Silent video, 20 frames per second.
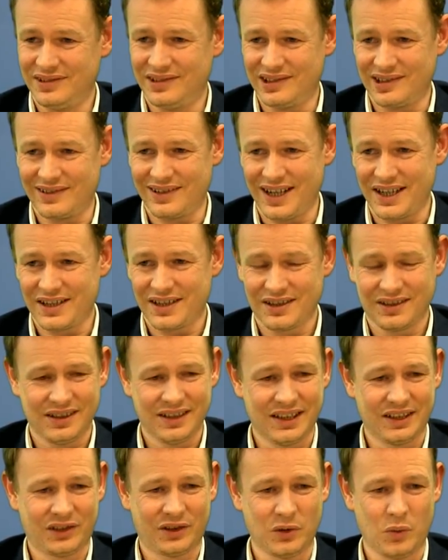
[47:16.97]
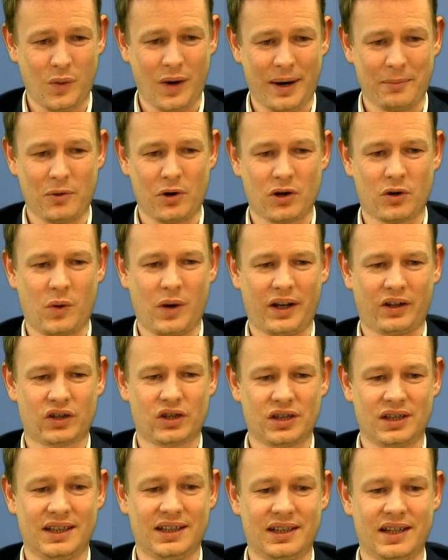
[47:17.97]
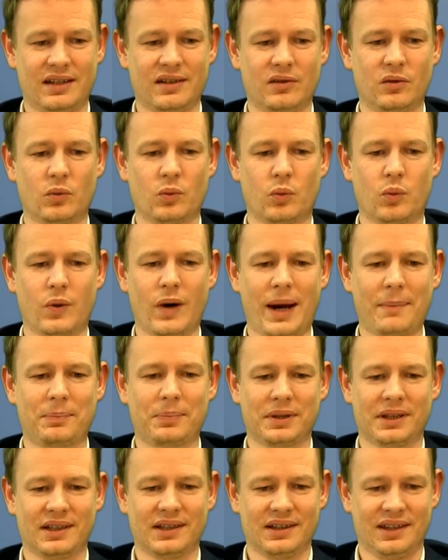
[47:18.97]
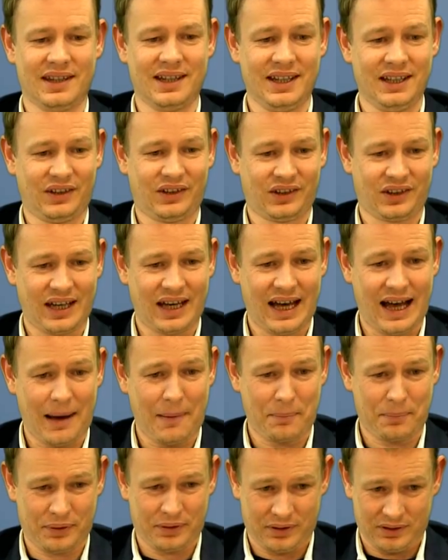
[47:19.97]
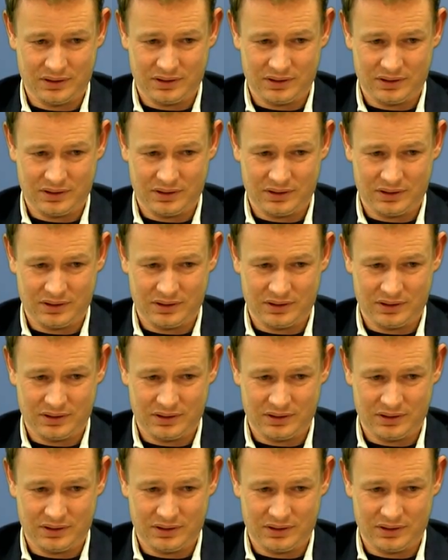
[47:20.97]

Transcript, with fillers: All right, let's do one more question and then wrap this up.